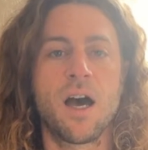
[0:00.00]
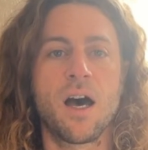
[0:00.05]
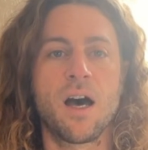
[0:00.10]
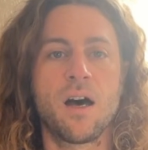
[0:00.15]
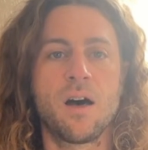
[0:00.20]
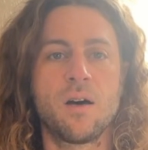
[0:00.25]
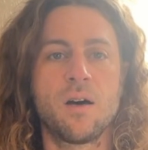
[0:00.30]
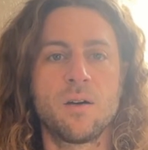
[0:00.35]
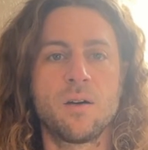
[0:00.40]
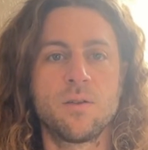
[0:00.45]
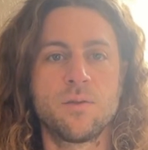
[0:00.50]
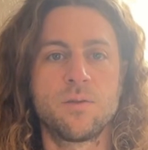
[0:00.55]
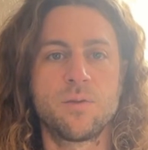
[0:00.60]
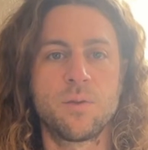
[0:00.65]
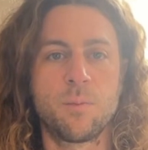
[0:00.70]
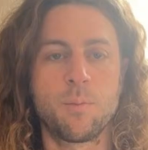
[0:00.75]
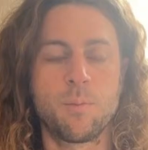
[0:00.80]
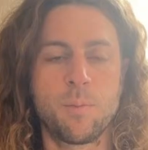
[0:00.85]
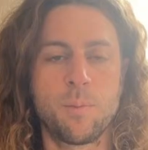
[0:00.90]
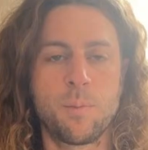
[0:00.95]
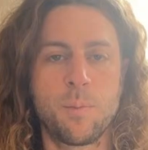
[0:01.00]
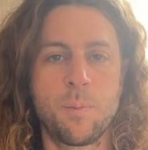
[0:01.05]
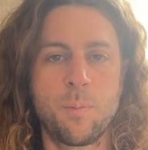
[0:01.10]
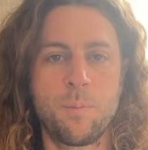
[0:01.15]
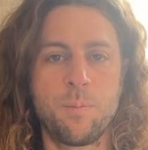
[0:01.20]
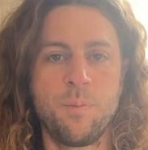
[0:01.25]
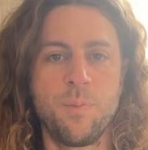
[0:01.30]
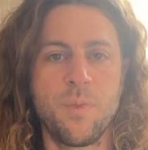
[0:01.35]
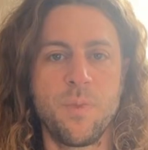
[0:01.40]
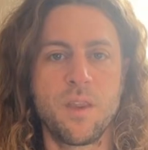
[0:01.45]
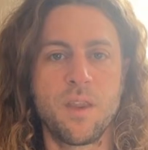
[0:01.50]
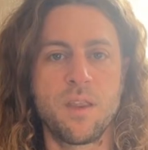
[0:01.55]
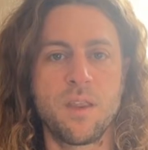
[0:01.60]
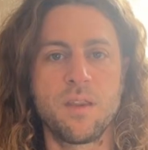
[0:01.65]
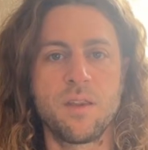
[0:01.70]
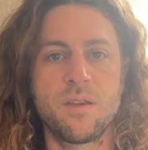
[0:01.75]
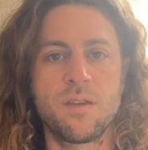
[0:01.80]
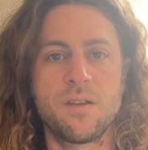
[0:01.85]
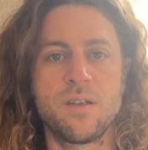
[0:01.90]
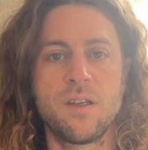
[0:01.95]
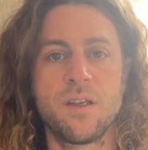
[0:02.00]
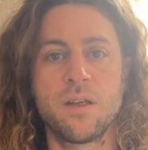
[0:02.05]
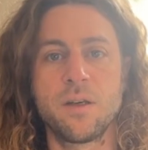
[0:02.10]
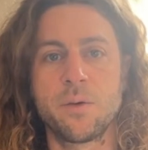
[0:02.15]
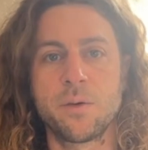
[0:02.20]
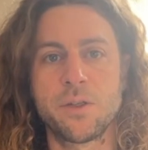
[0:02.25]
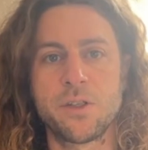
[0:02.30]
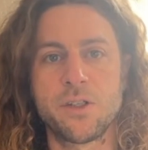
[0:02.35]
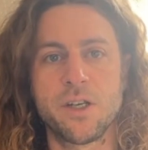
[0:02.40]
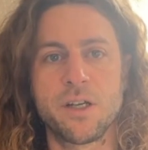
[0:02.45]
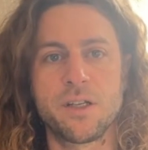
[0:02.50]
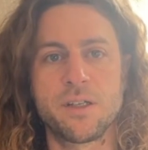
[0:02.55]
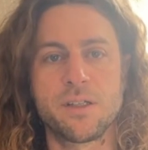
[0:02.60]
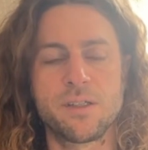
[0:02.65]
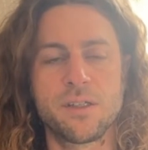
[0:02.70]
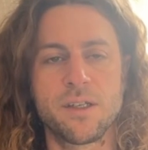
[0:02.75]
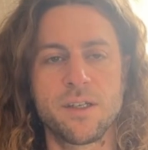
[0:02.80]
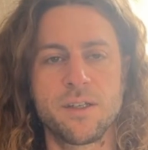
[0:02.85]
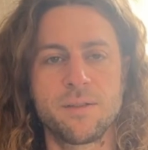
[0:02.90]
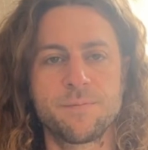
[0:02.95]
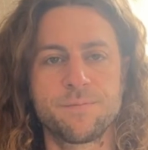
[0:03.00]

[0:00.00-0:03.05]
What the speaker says: of dealing with jealousy.